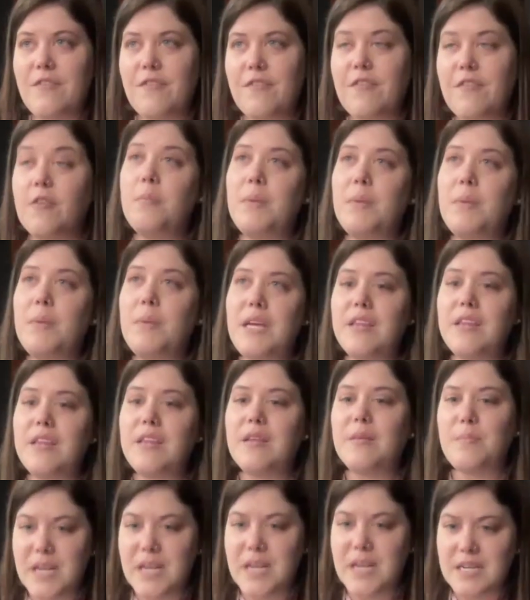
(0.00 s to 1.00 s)
for me,
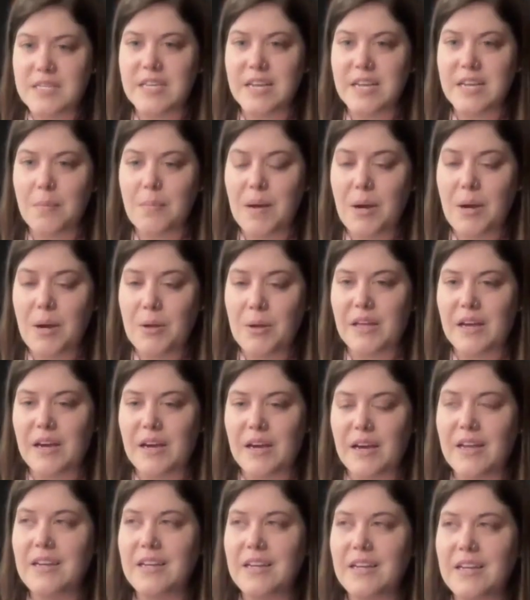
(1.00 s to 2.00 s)
the biggest thing about
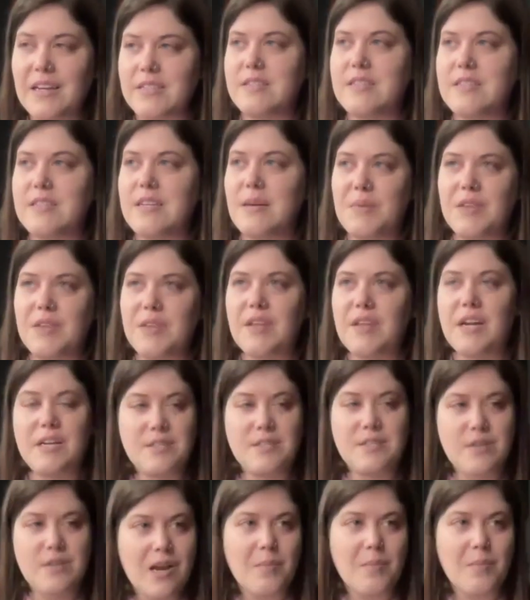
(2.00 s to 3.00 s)
that, and something that
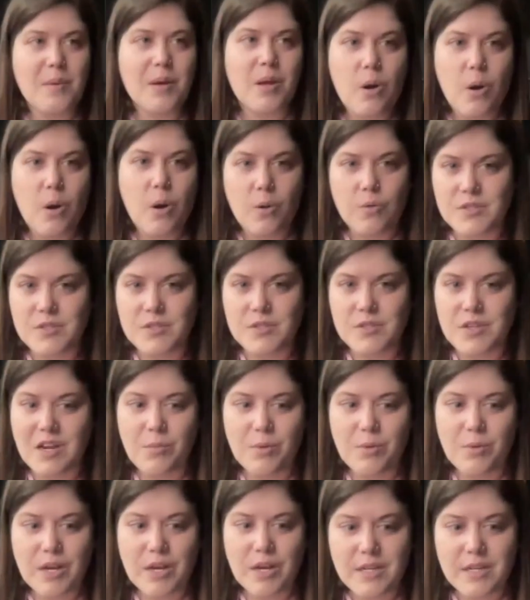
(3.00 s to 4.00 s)
I talk about all the
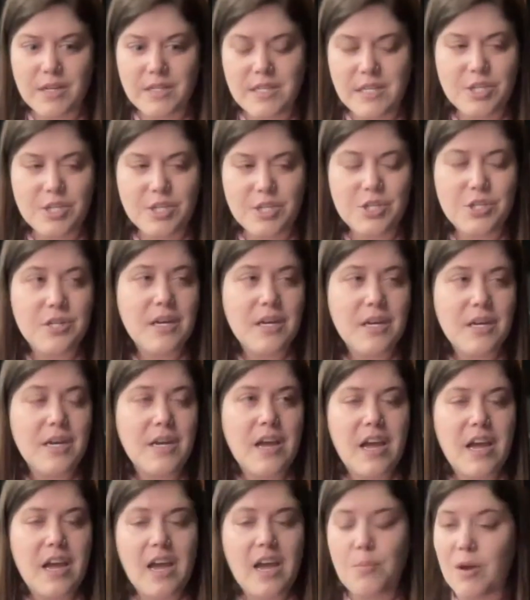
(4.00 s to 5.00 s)
time when I teach
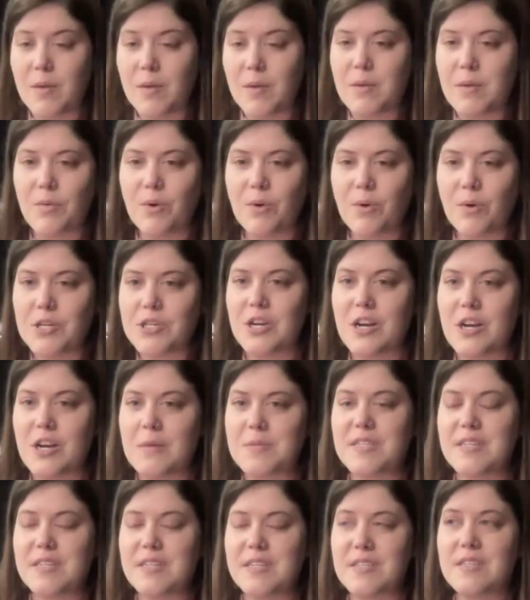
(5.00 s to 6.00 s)
MYP
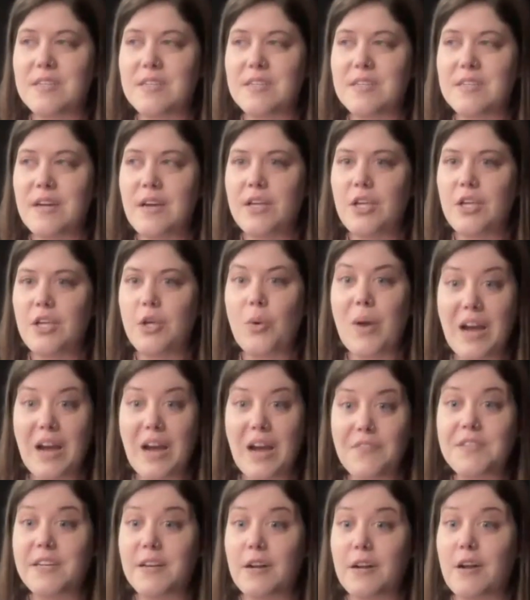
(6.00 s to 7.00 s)
workshops, is you
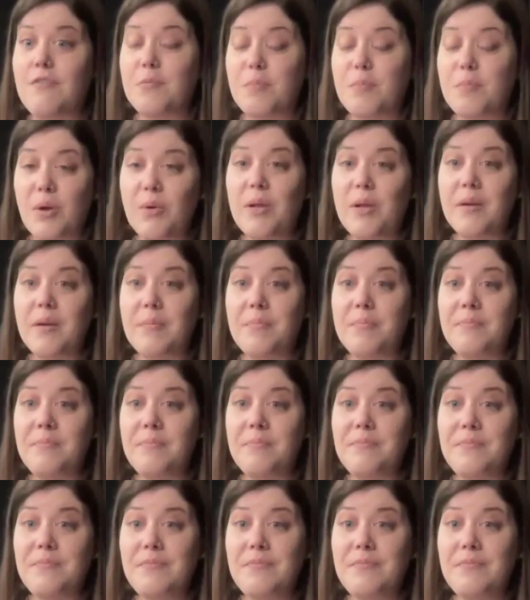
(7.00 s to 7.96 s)
have to get off the podium.